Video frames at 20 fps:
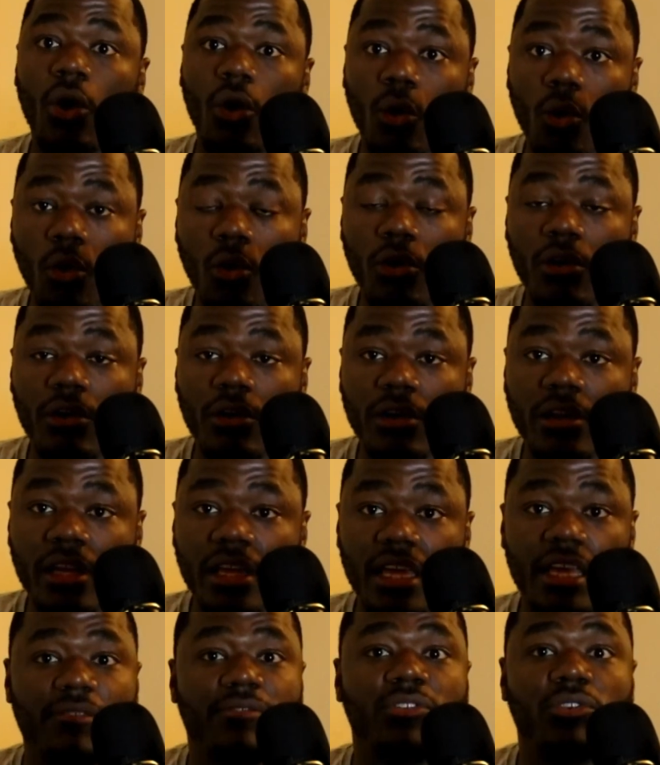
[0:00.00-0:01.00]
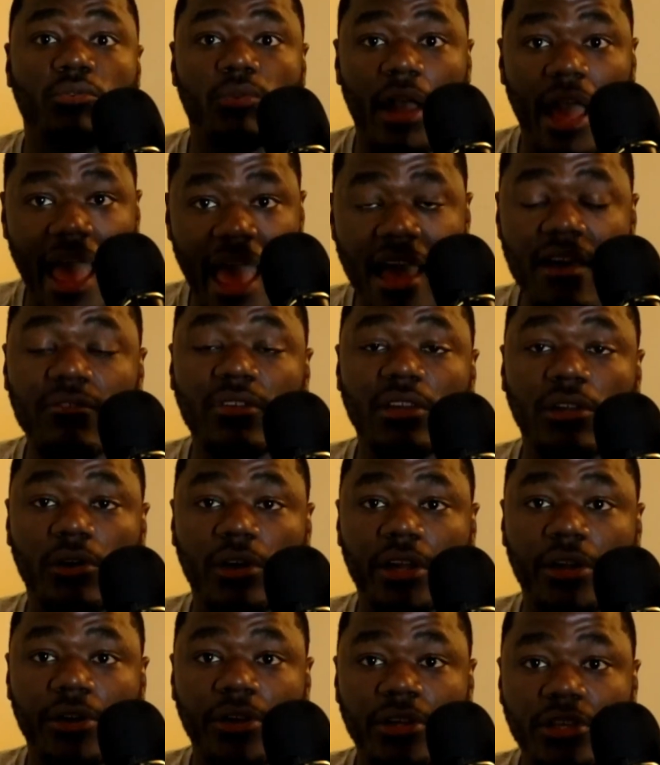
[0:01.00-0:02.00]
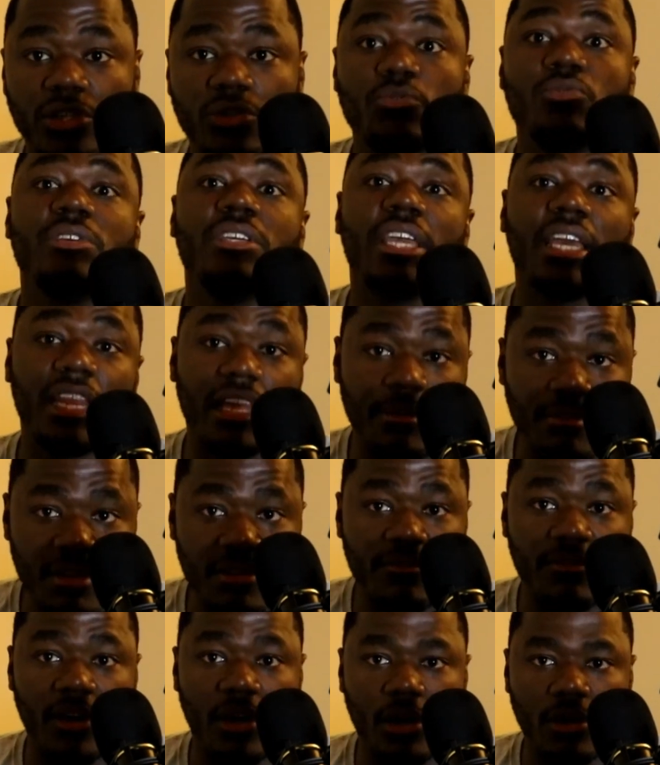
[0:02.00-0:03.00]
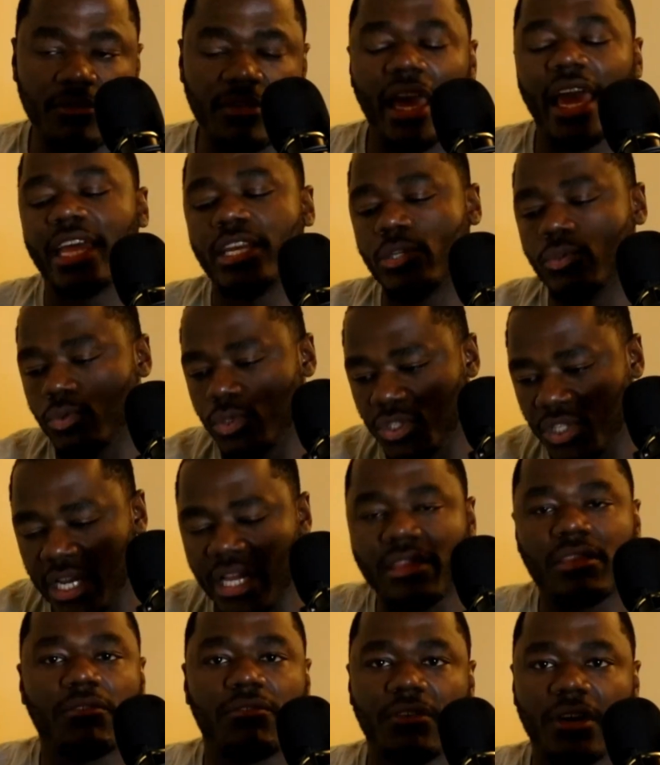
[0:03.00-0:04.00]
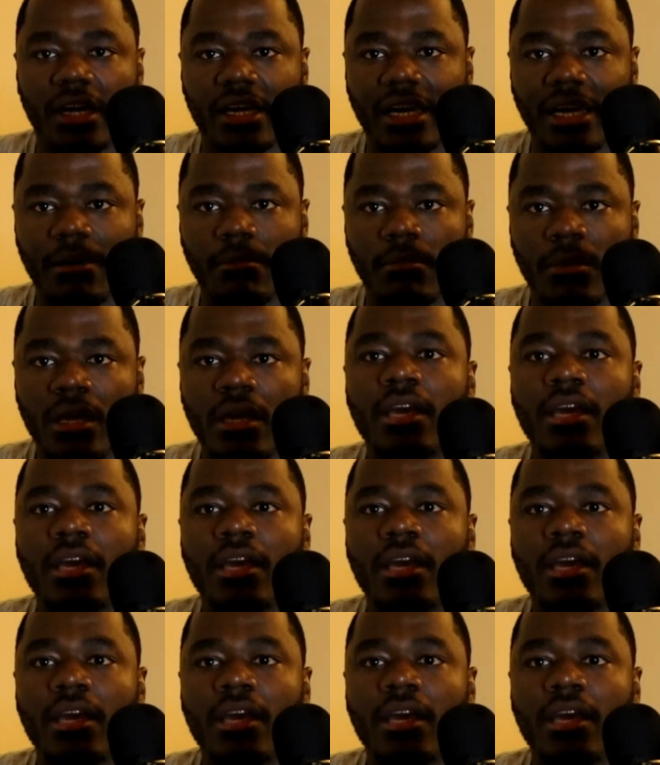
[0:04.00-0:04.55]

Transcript: Or if you have a lawyer, you get him involved and you shut the fuck up.